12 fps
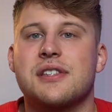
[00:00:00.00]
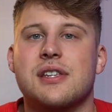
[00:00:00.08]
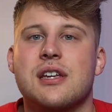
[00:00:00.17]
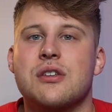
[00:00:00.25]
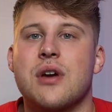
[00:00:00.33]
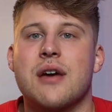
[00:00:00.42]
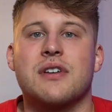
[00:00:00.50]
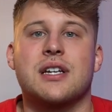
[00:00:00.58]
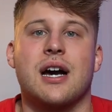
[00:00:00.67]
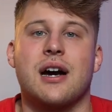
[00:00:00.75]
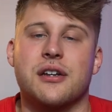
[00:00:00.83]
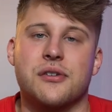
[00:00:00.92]
say you have a
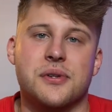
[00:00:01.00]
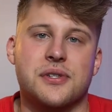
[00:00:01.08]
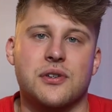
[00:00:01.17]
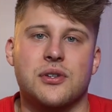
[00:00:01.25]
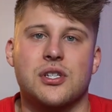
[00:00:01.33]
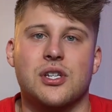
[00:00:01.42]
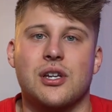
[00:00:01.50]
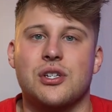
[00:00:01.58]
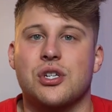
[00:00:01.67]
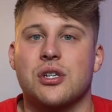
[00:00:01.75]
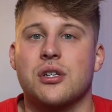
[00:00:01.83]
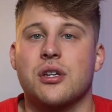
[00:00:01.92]
condo
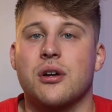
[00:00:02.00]
association